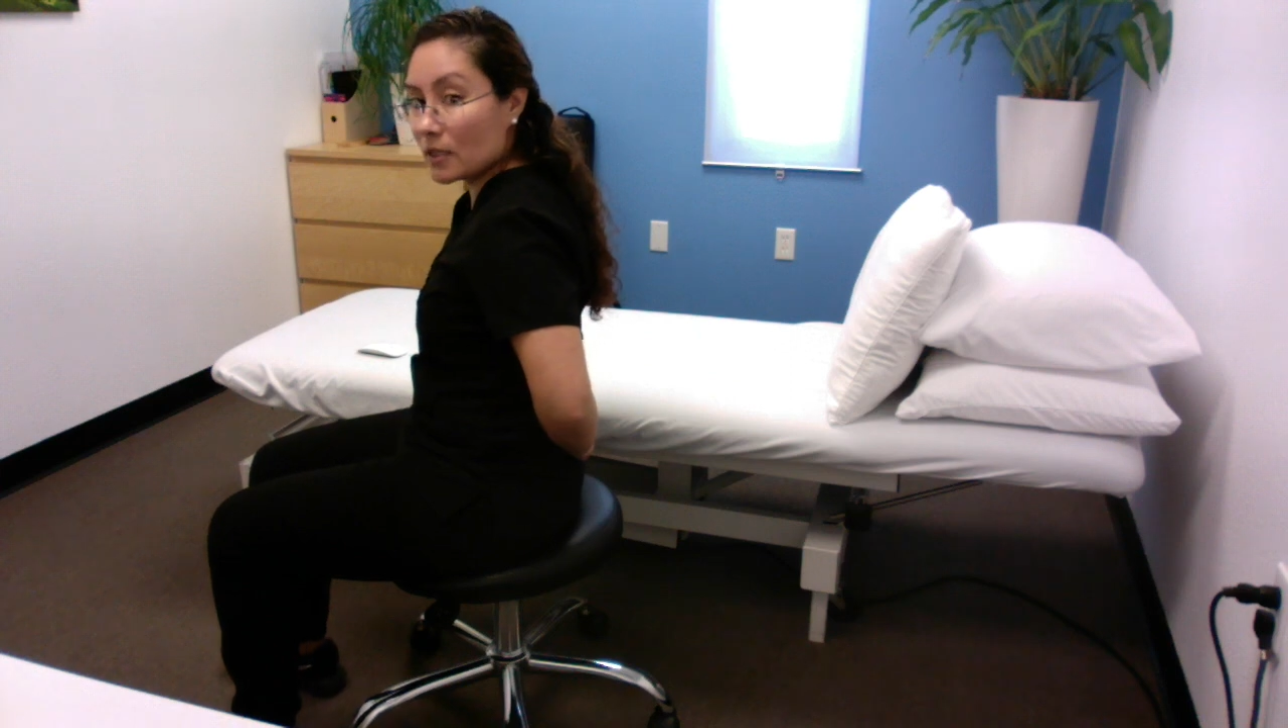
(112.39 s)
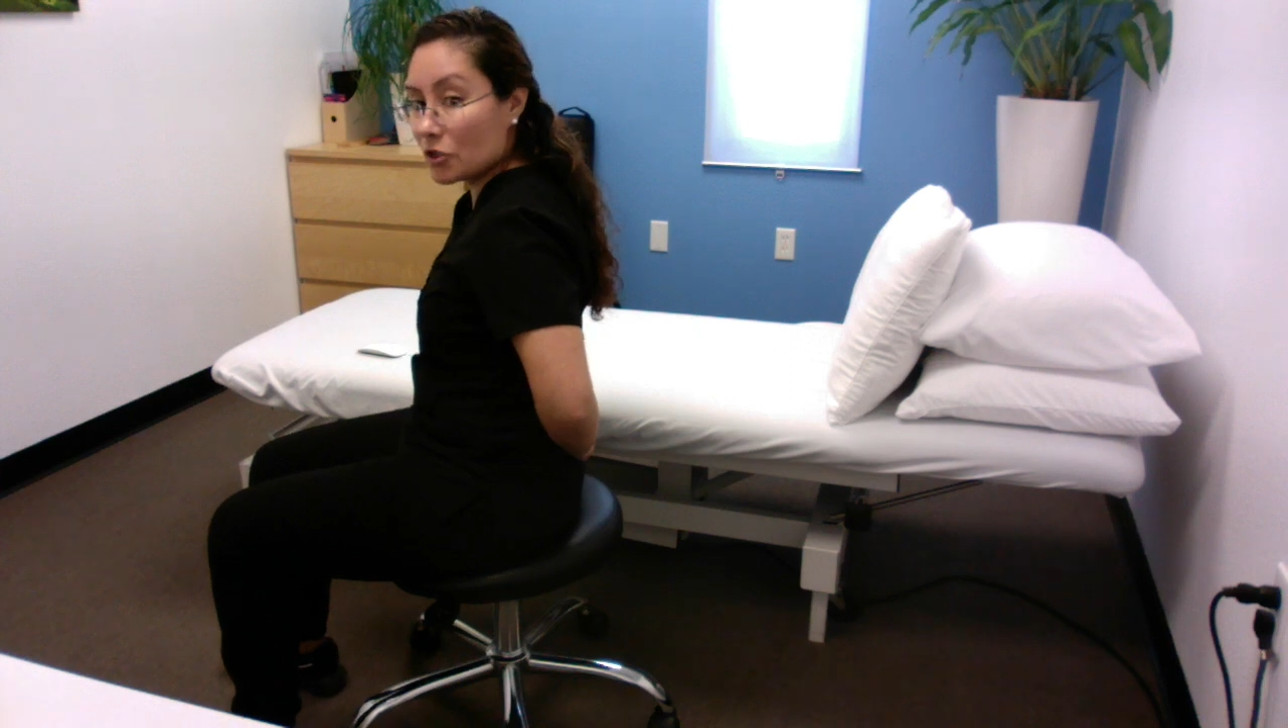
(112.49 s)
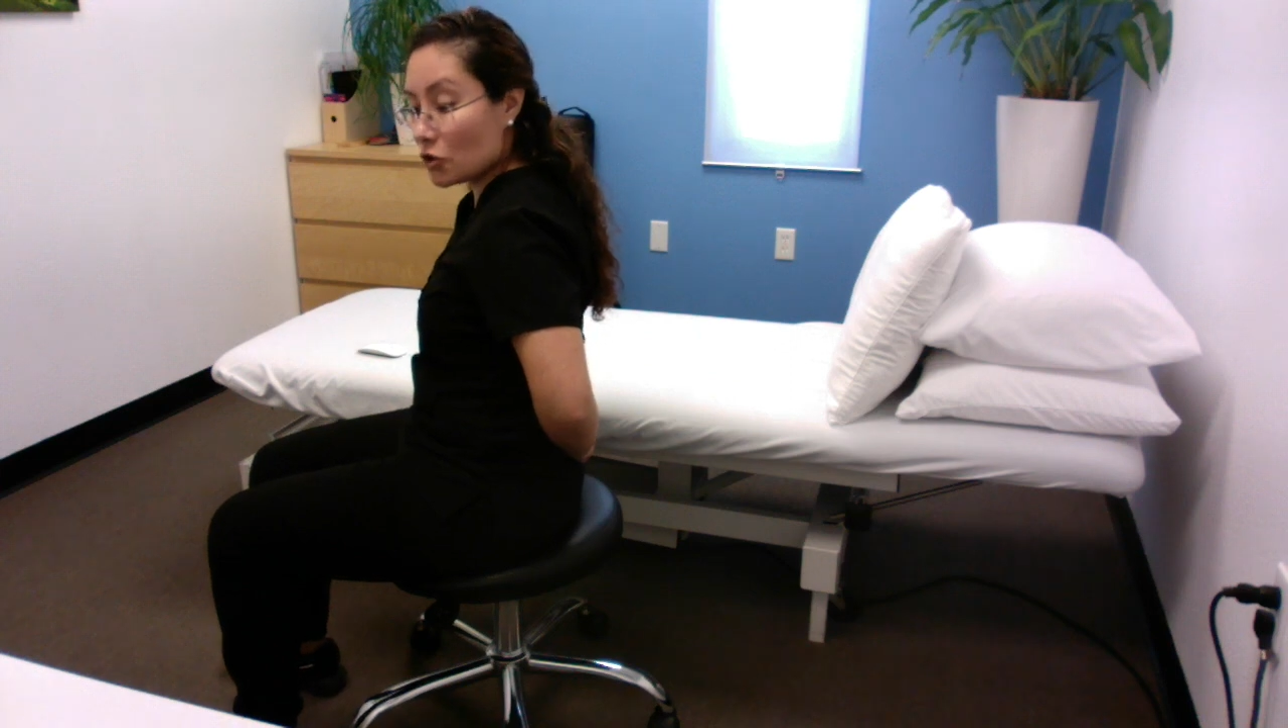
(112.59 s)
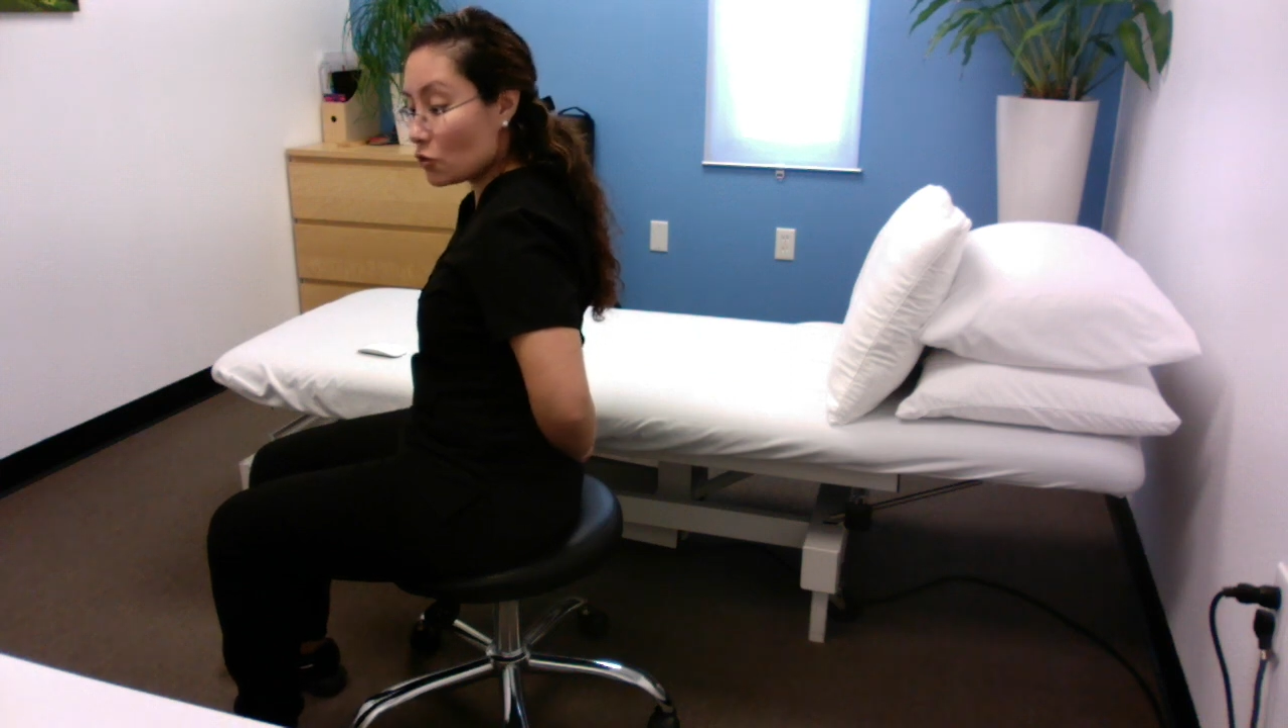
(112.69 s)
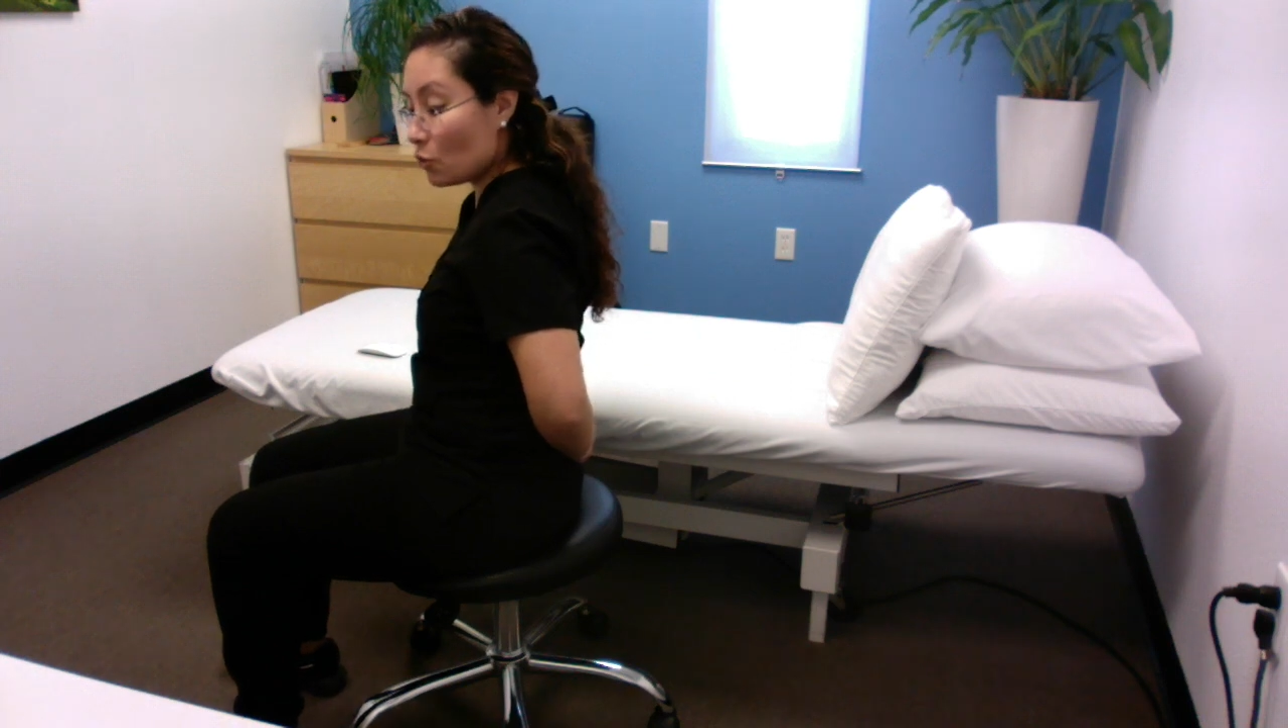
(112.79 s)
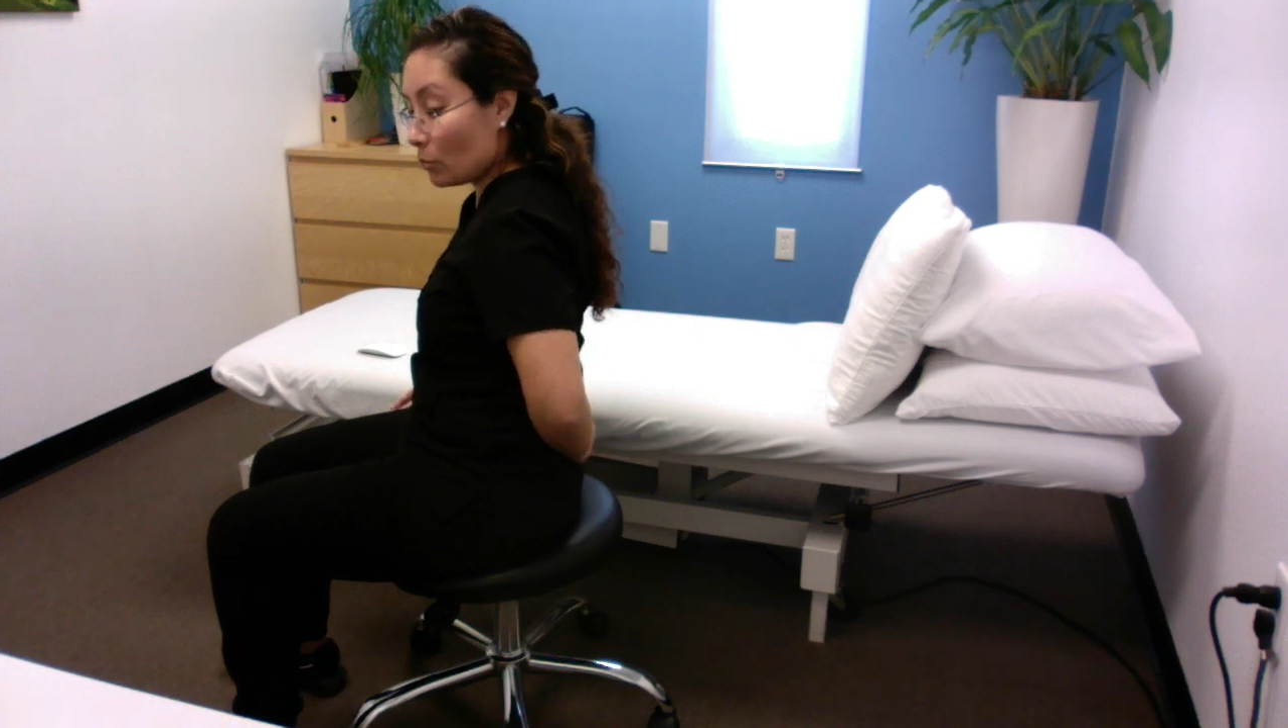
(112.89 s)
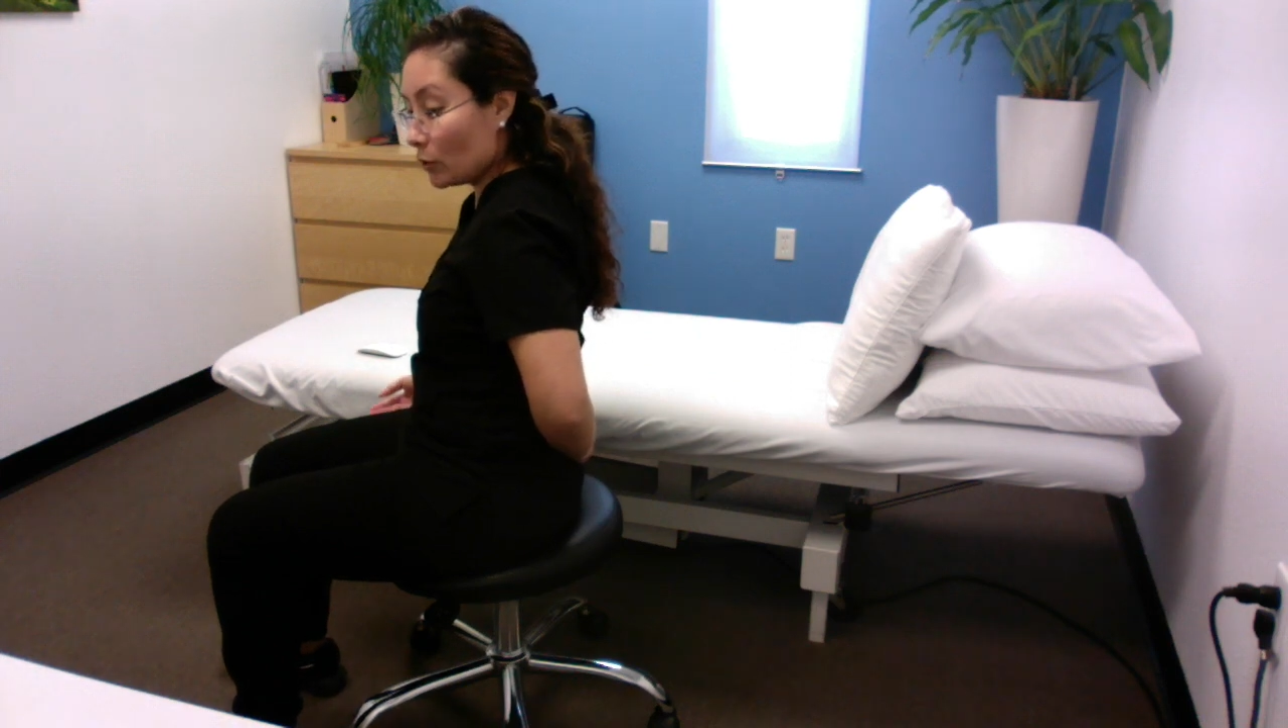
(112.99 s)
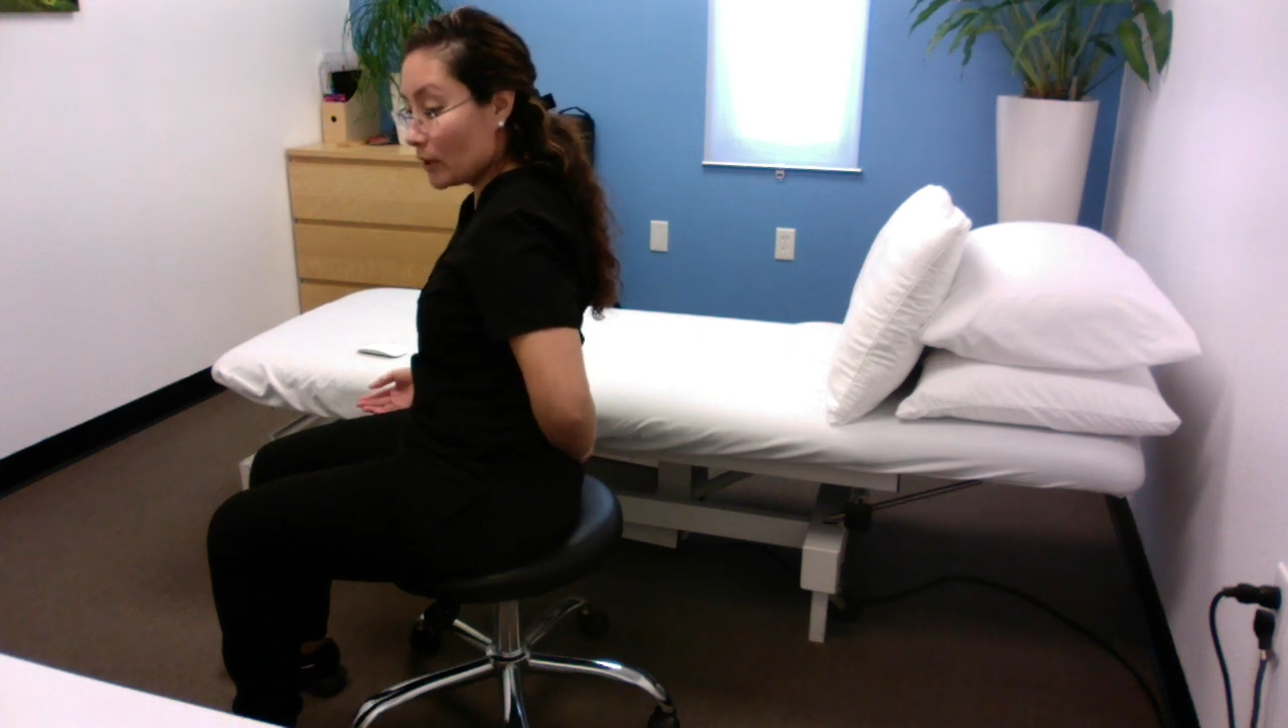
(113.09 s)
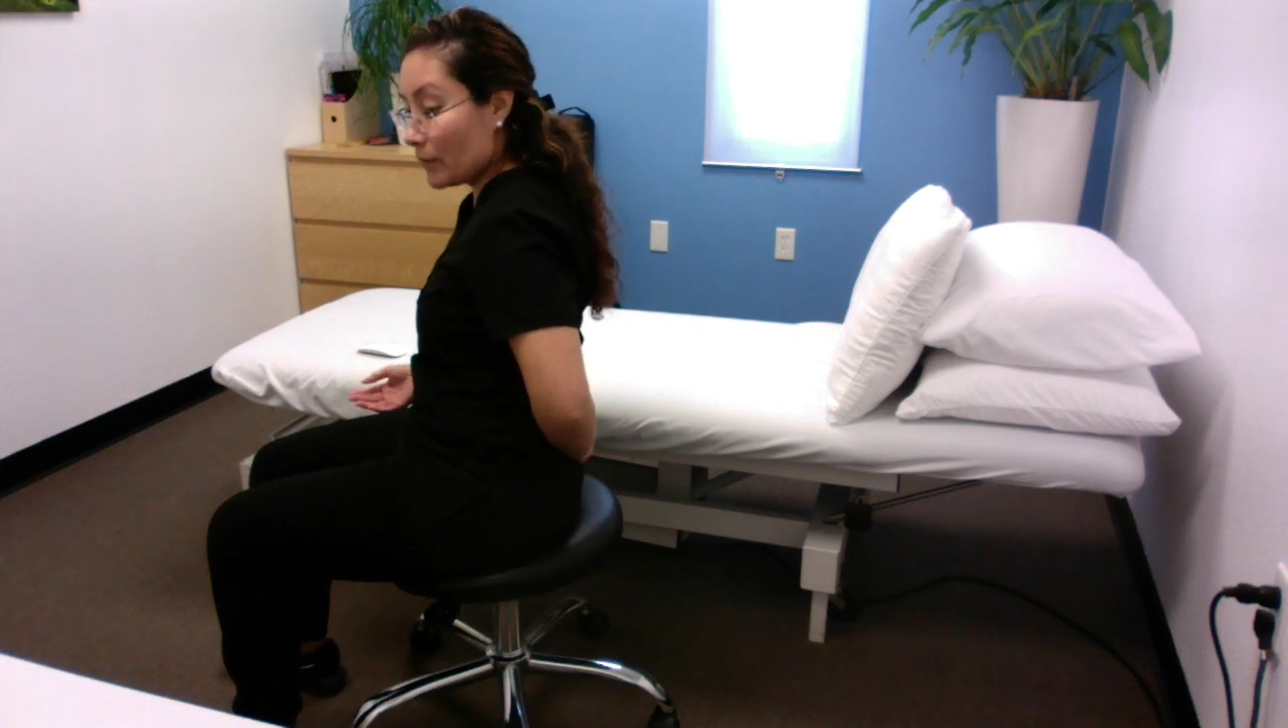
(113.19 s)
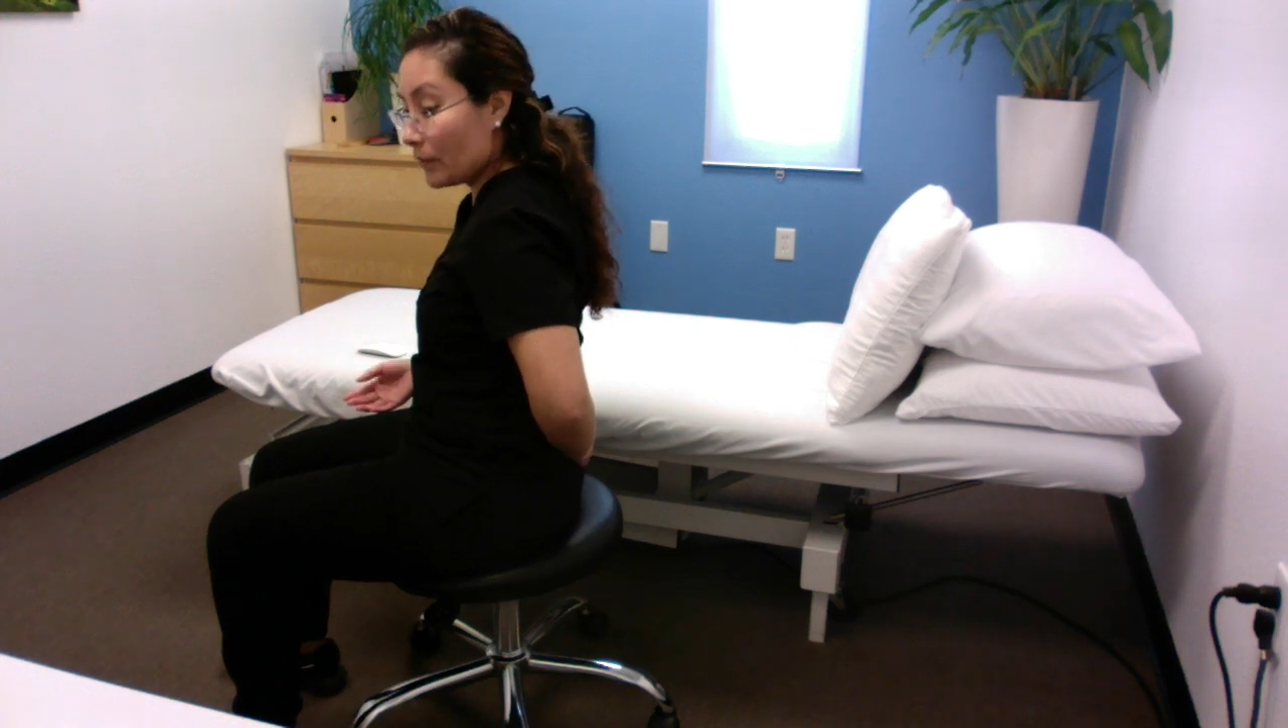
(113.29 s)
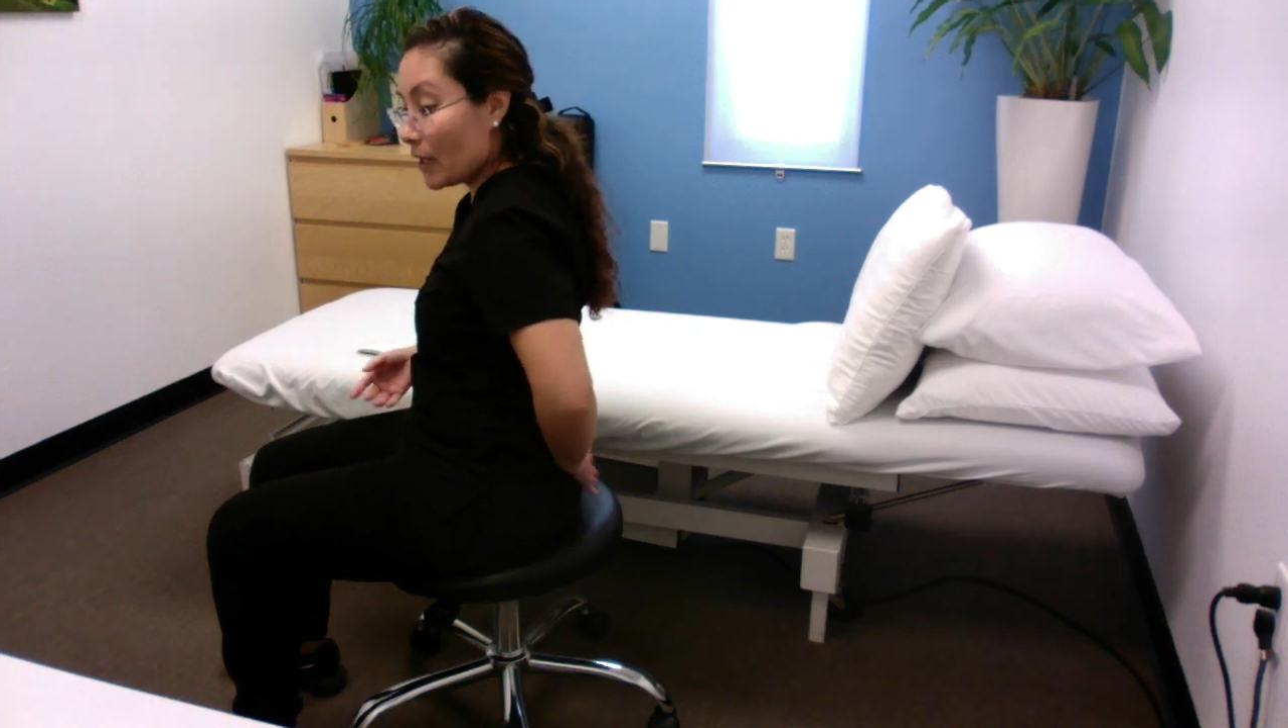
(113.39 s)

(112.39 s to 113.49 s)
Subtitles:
just normally